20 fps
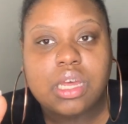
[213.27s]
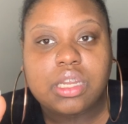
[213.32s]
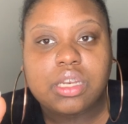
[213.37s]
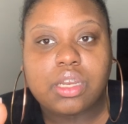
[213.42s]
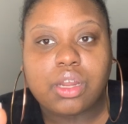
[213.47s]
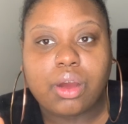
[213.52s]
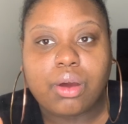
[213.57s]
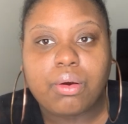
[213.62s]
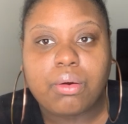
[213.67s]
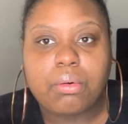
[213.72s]

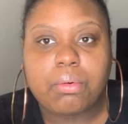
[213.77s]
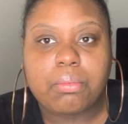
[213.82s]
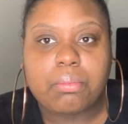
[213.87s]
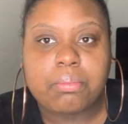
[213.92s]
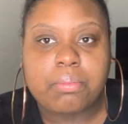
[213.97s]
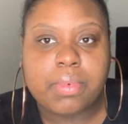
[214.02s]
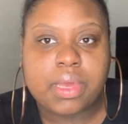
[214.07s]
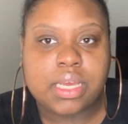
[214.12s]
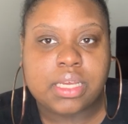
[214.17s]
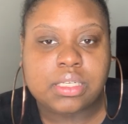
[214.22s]
Don't
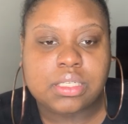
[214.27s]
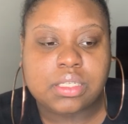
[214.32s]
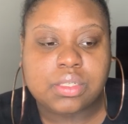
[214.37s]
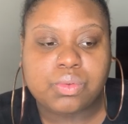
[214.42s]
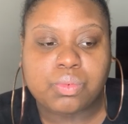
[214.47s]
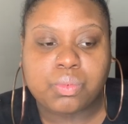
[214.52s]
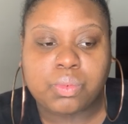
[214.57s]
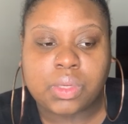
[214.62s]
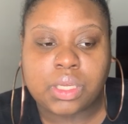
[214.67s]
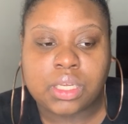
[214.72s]
mess
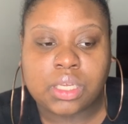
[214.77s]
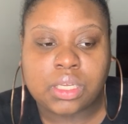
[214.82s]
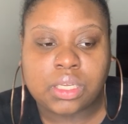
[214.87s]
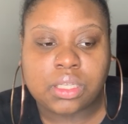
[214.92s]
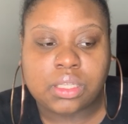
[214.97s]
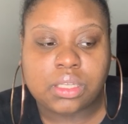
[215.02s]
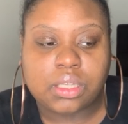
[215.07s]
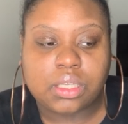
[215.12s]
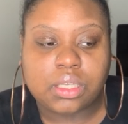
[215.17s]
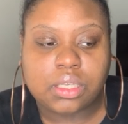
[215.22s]

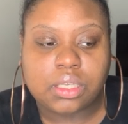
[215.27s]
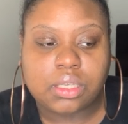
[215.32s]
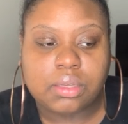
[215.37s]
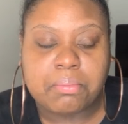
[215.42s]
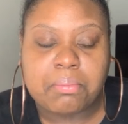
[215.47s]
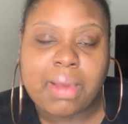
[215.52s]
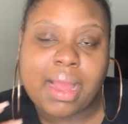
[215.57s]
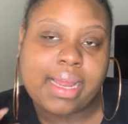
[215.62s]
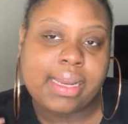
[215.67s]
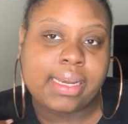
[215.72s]
with
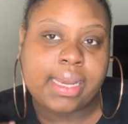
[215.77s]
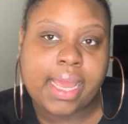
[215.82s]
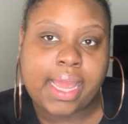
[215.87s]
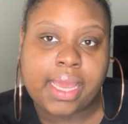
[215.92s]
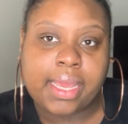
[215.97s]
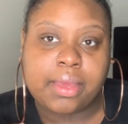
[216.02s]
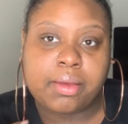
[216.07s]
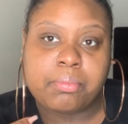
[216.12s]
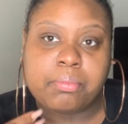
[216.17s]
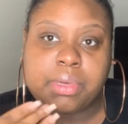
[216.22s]
my
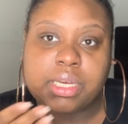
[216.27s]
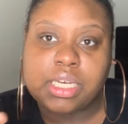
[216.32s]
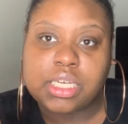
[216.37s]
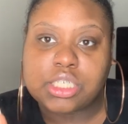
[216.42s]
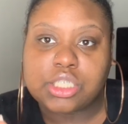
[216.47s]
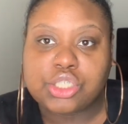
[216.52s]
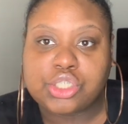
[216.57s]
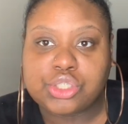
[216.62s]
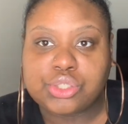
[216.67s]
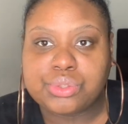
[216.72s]
name
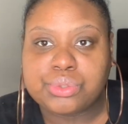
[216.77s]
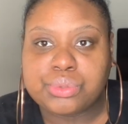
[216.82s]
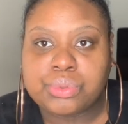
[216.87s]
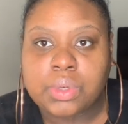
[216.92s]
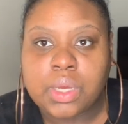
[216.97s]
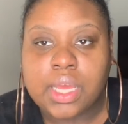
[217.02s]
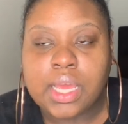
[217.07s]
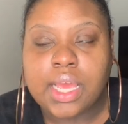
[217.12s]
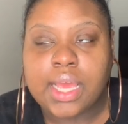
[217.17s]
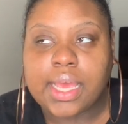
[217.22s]
because
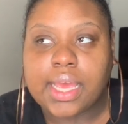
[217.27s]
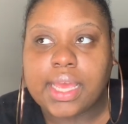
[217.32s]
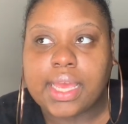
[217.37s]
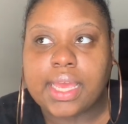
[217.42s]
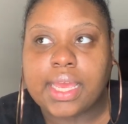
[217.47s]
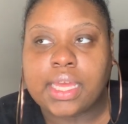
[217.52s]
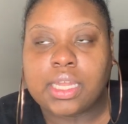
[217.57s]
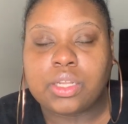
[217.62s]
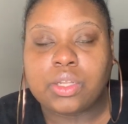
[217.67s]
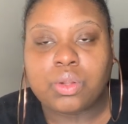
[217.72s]
you
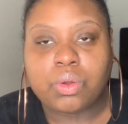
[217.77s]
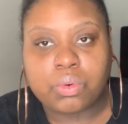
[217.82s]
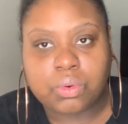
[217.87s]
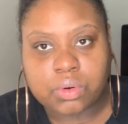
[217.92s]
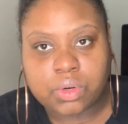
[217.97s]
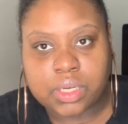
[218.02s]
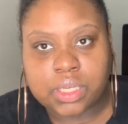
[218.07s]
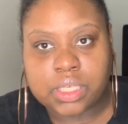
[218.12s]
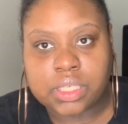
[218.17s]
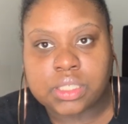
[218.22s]
and
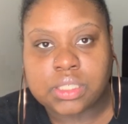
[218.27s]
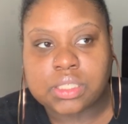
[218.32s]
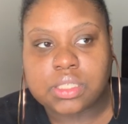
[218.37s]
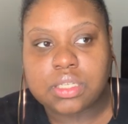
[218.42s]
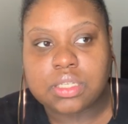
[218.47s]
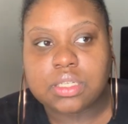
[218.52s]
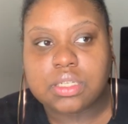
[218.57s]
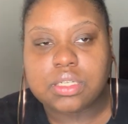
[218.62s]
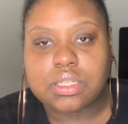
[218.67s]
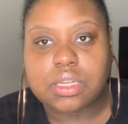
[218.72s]

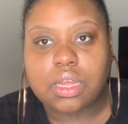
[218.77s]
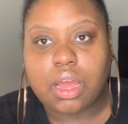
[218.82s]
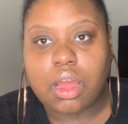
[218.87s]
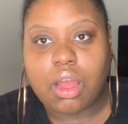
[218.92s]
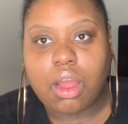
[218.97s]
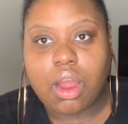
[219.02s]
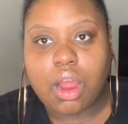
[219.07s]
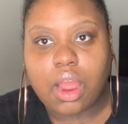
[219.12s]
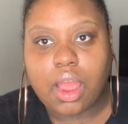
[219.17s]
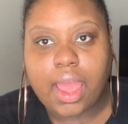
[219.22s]
Lawrence
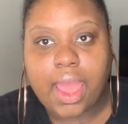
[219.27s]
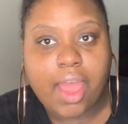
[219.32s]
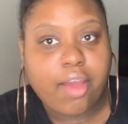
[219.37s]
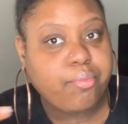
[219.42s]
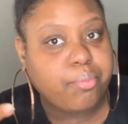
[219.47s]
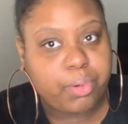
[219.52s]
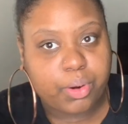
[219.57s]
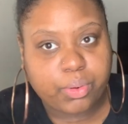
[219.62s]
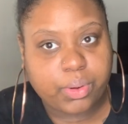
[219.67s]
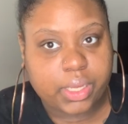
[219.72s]

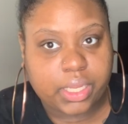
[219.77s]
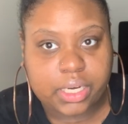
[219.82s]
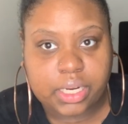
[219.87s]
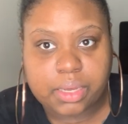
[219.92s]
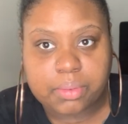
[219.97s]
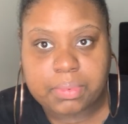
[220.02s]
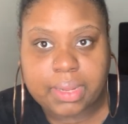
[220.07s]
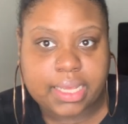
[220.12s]
have broken up.